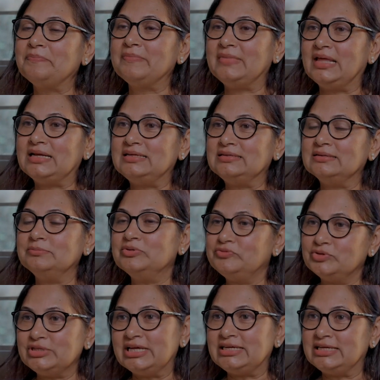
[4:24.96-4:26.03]
that
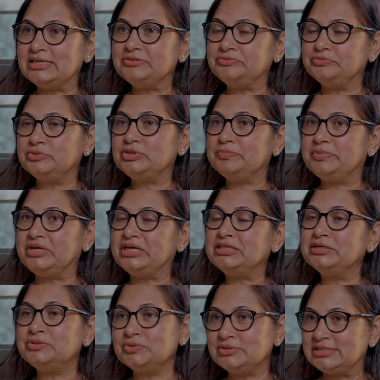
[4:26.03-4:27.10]
before that, I would pray
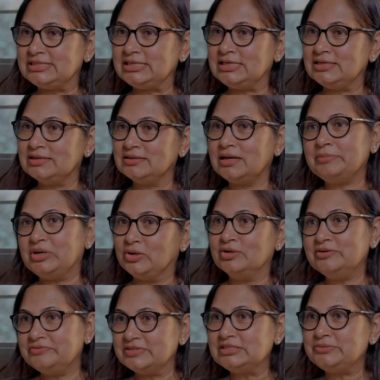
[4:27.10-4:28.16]
the rosary. I mean,
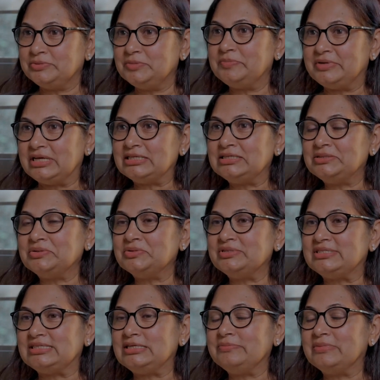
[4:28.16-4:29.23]
all of us would pray the
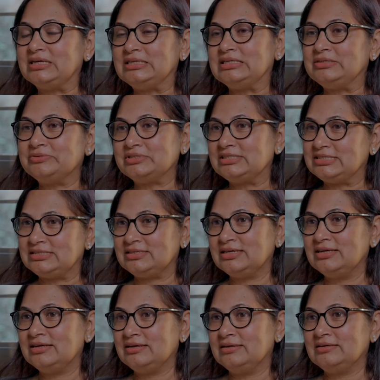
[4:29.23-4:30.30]
rosary, but it was
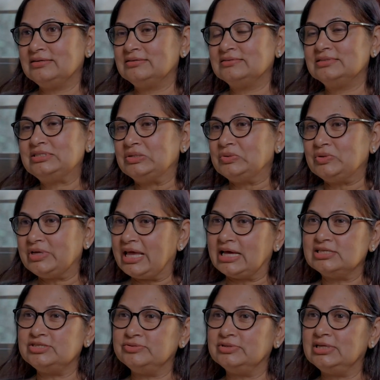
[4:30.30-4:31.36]
so
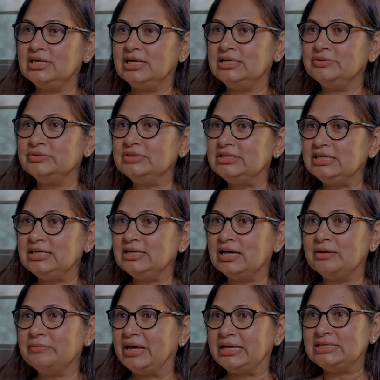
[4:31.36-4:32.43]
casual. I don't think
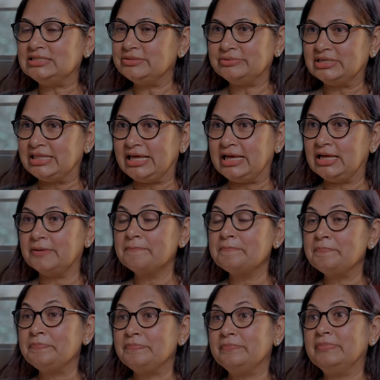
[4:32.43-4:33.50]
our minds were there.
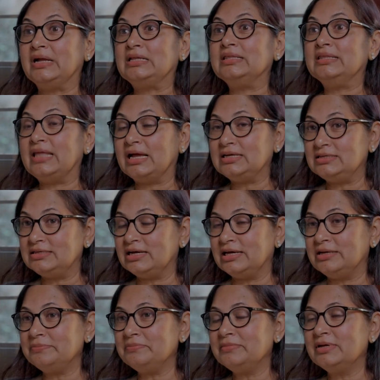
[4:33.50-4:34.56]
But that
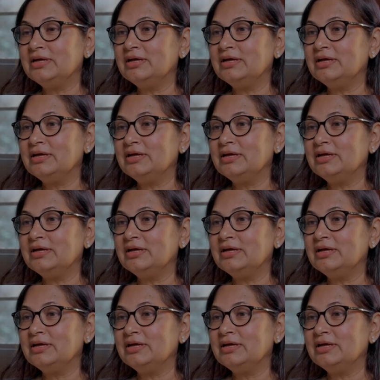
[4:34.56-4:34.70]
time,